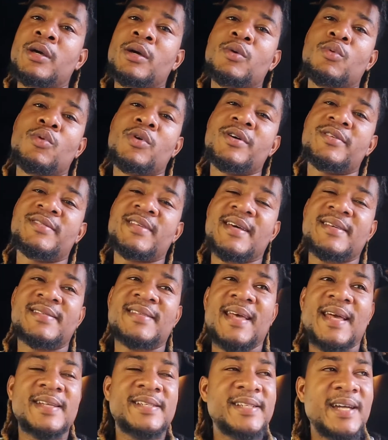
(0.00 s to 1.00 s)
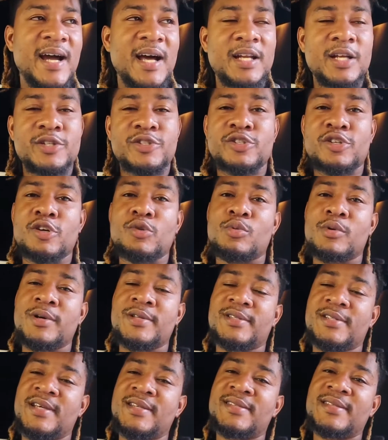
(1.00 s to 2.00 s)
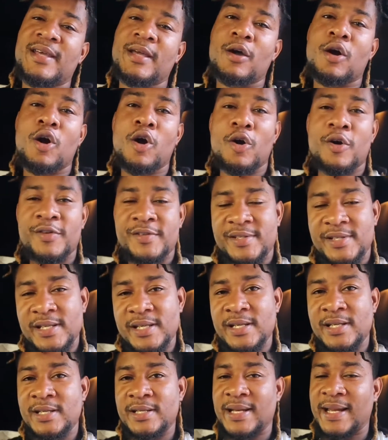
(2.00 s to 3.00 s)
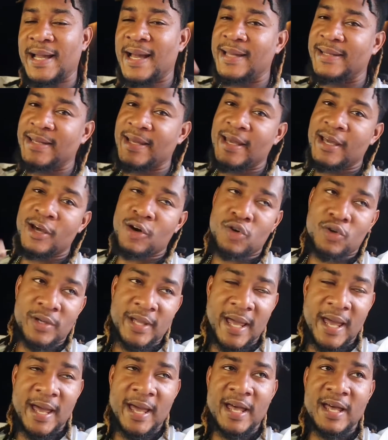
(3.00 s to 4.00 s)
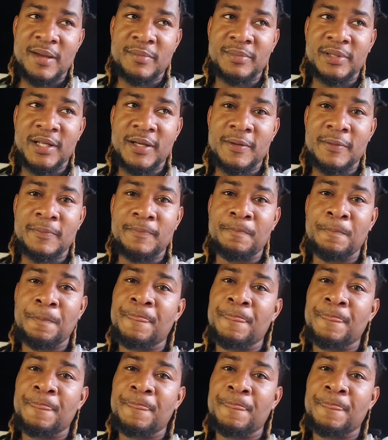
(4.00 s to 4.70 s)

ones that say Challenger, ones that say RT. They got the Hellcat emblem.